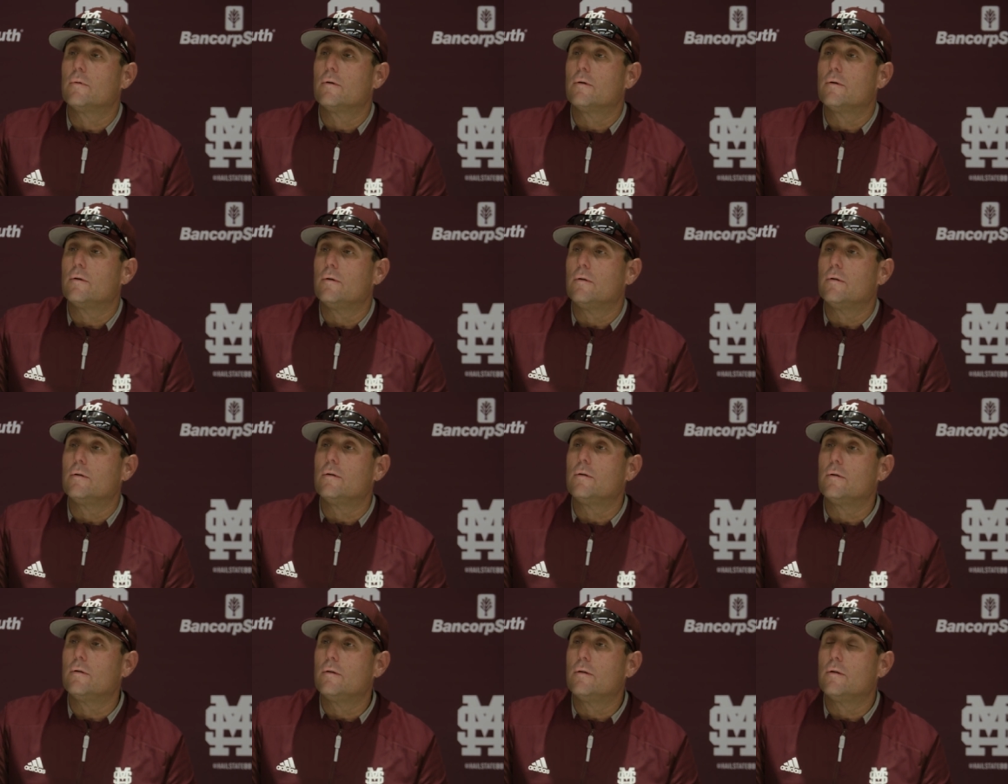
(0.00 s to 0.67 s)

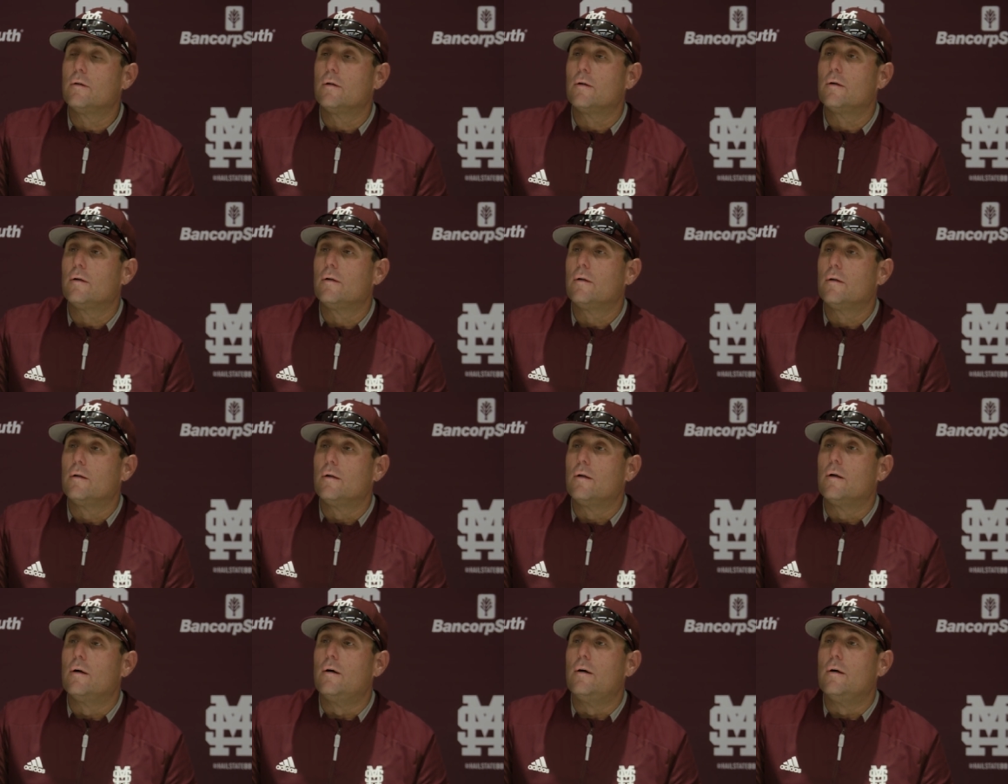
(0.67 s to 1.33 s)
like in
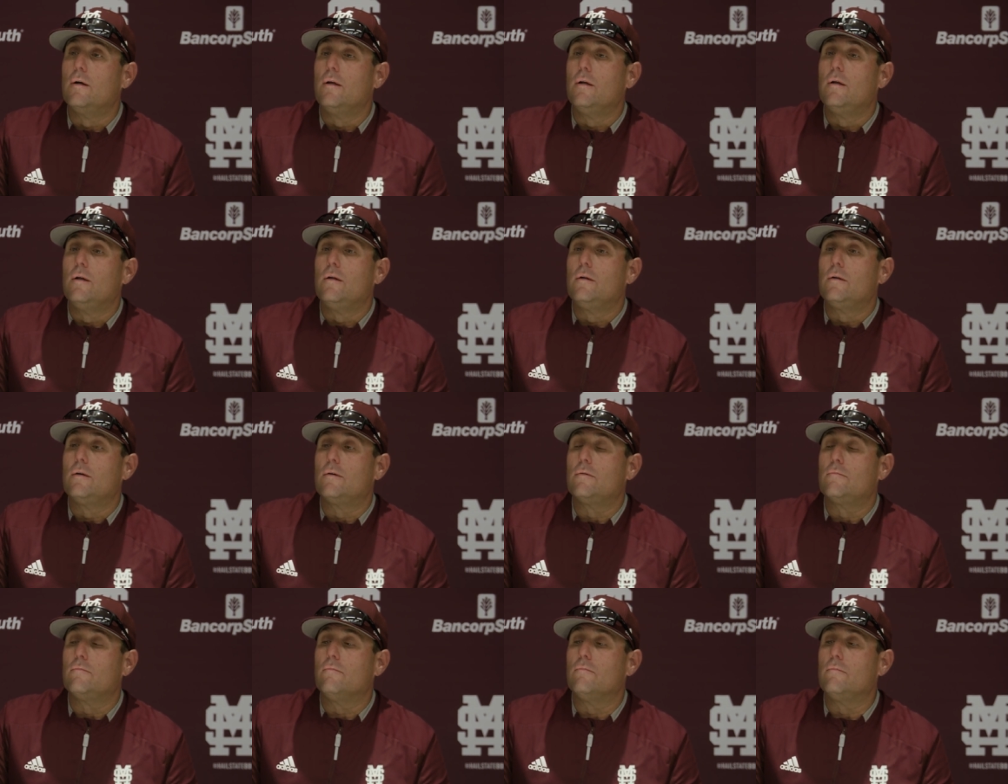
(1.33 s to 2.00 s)
the in the
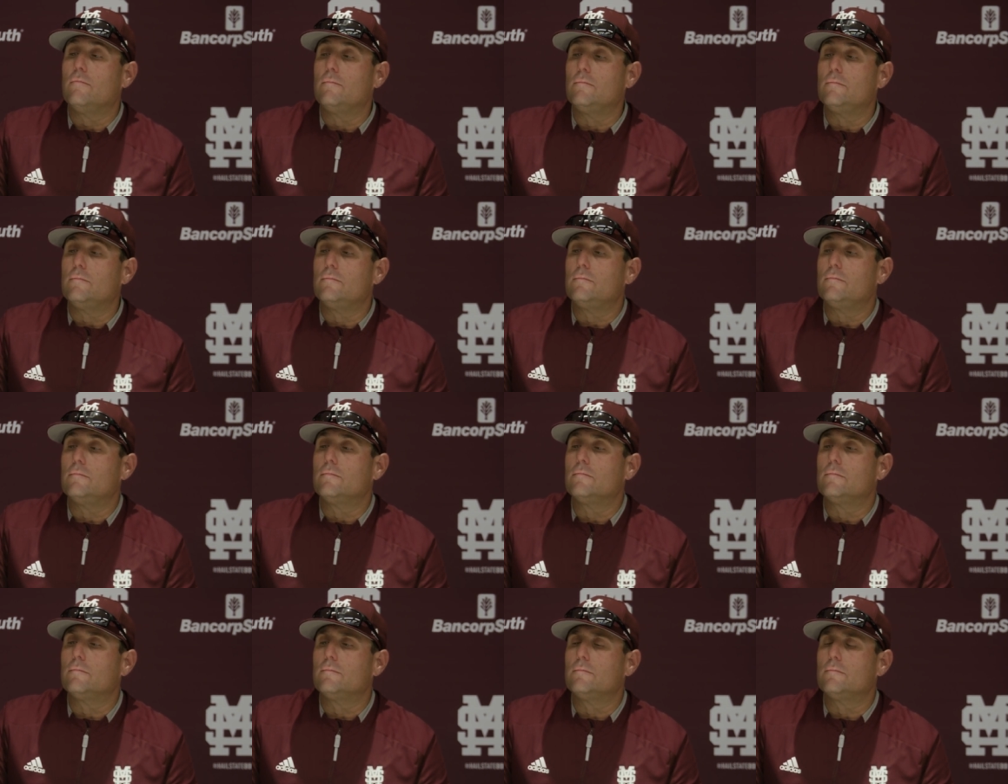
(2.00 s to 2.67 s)
locker room
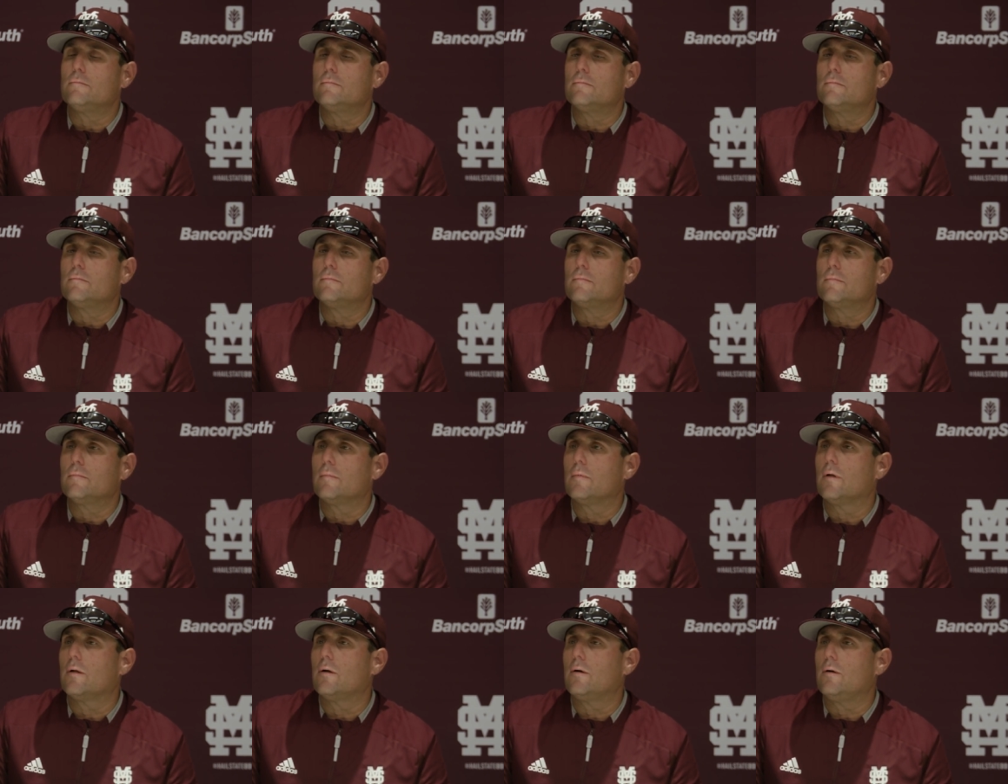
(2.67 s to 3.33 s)
and when
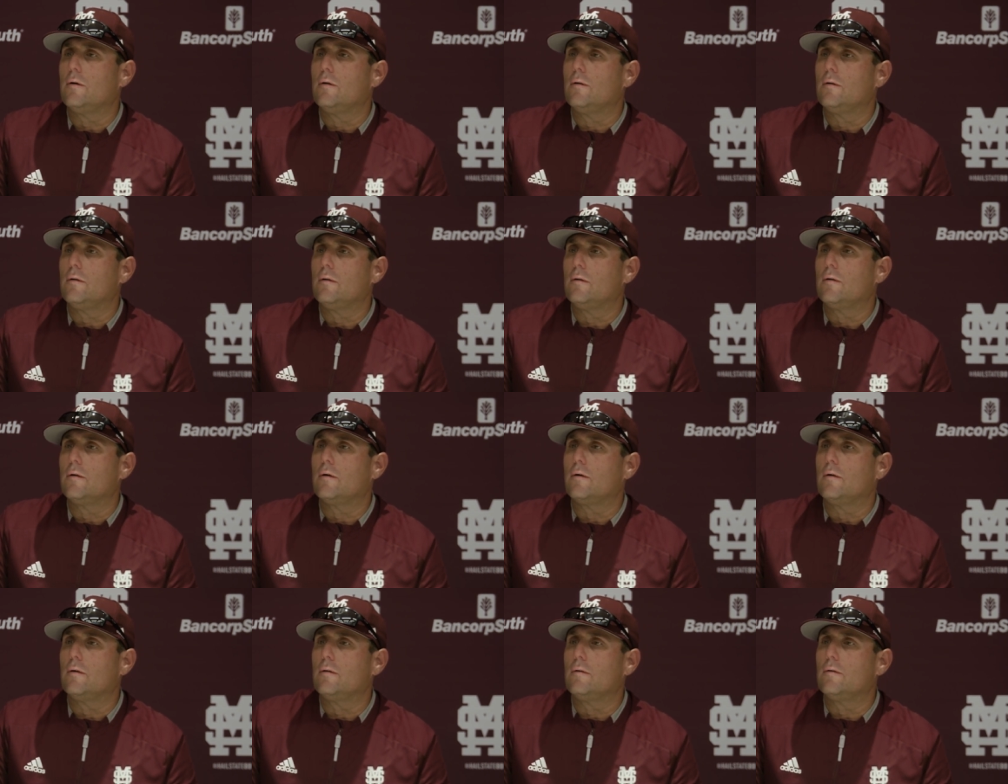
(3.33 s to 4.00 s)
you have plays
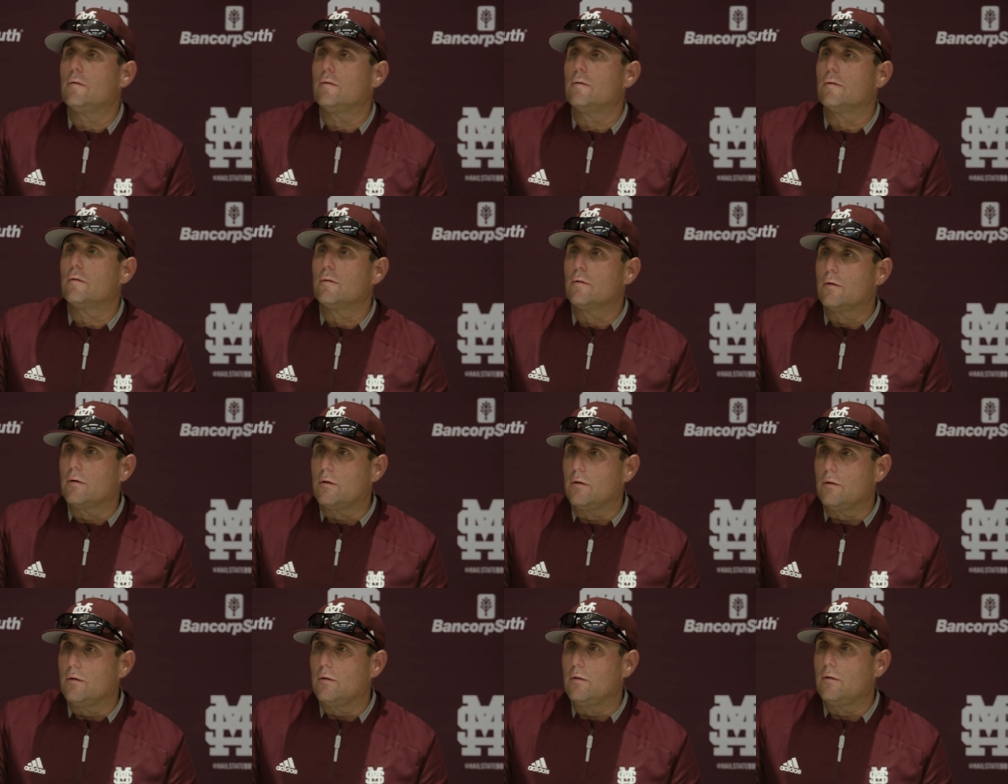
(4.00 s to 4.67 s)
that are
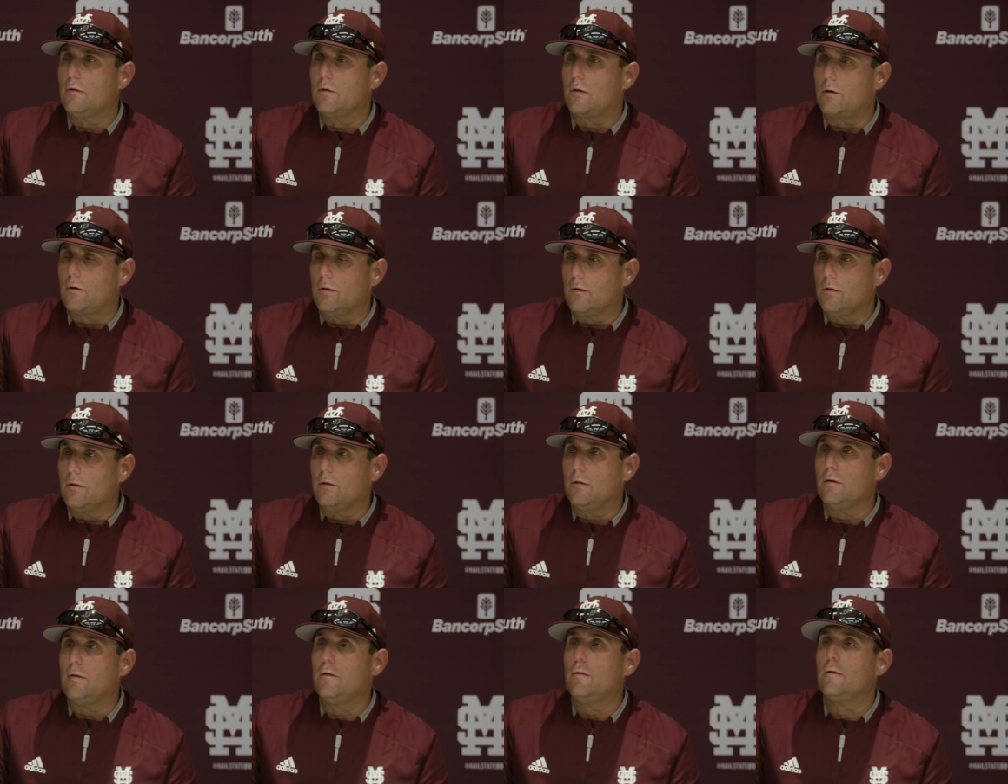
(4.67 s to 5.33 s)
choppers going off
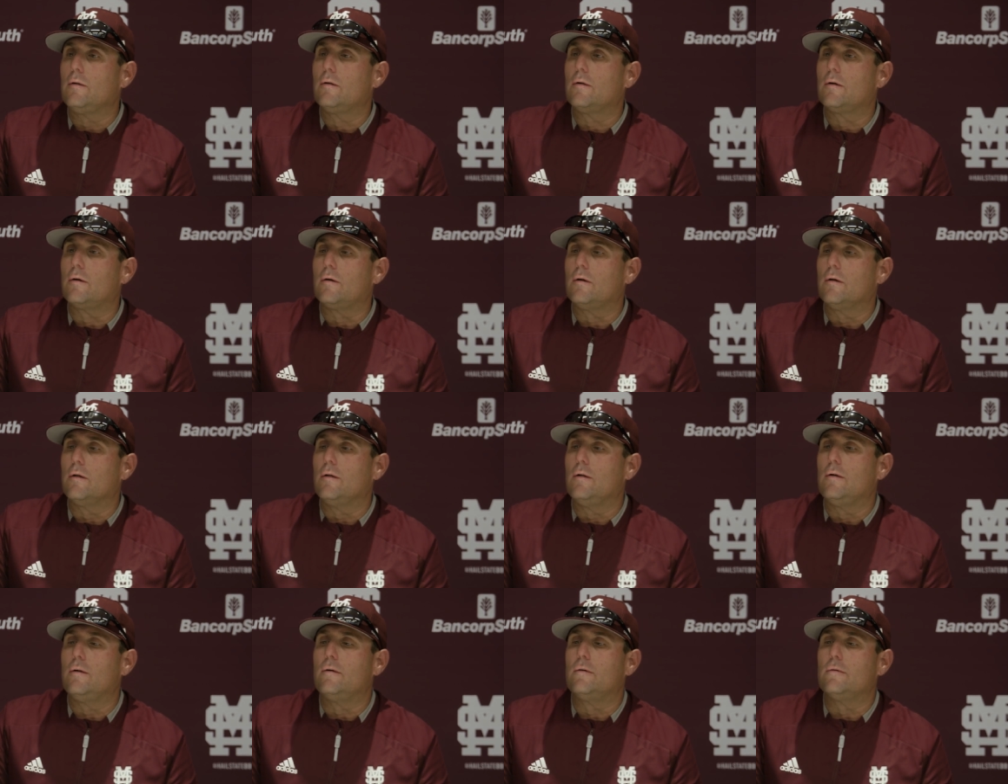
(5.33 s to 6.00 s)
second base
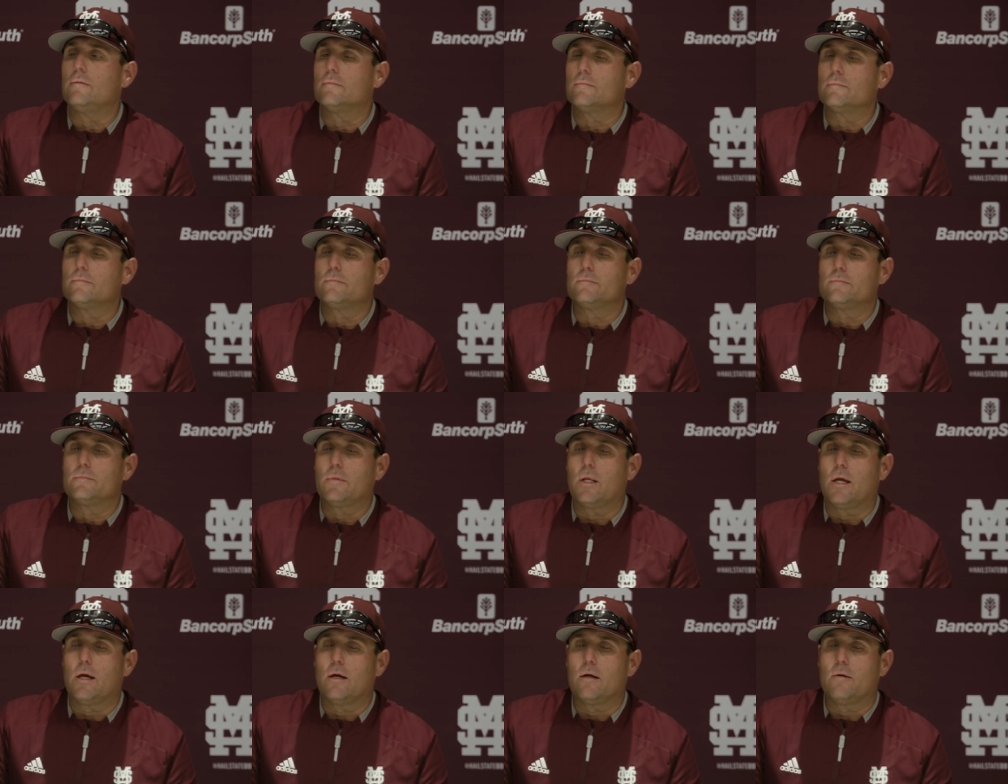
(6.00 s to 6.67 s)
and everything
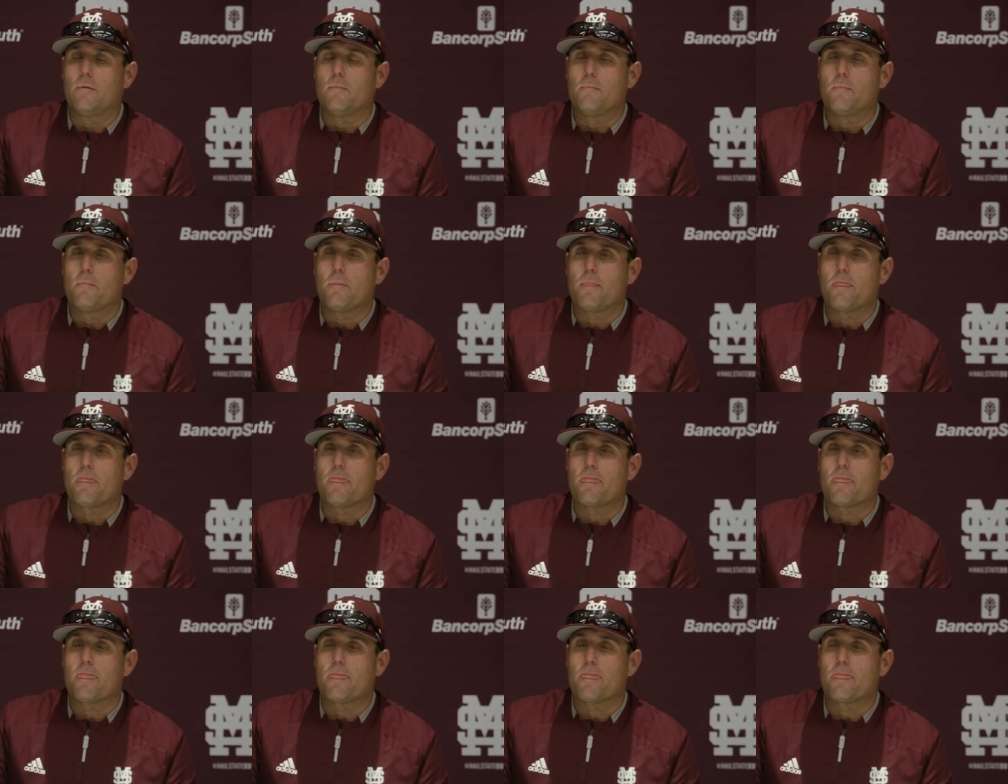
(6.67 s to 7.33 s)
seems to yeah. be
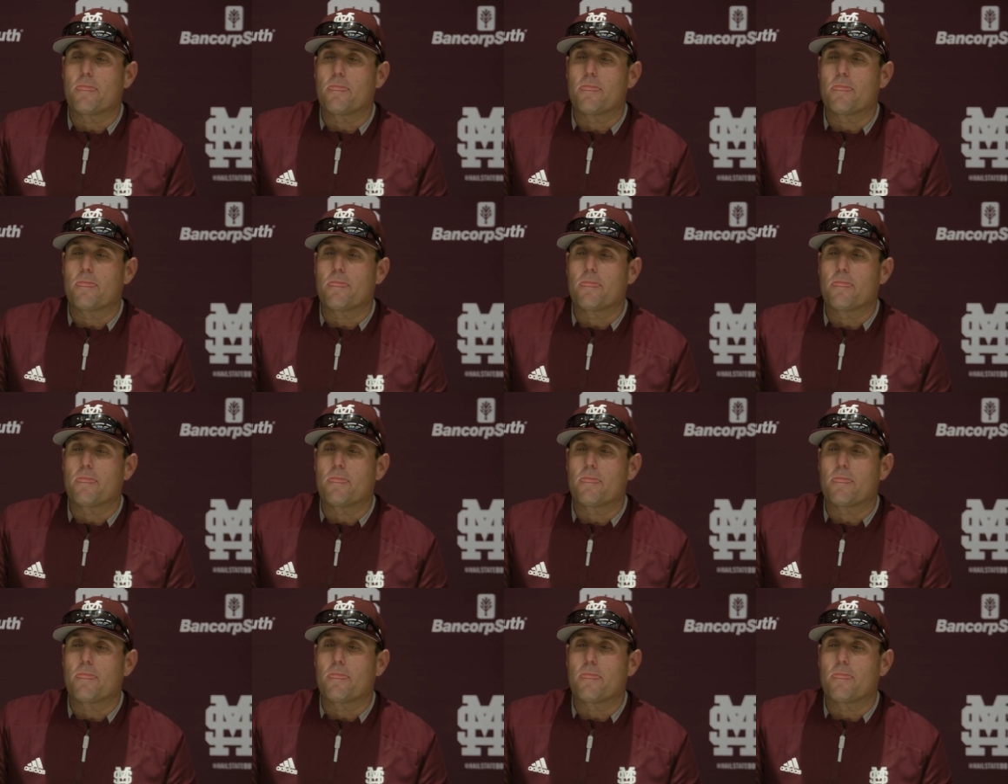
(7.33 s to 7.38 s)
going?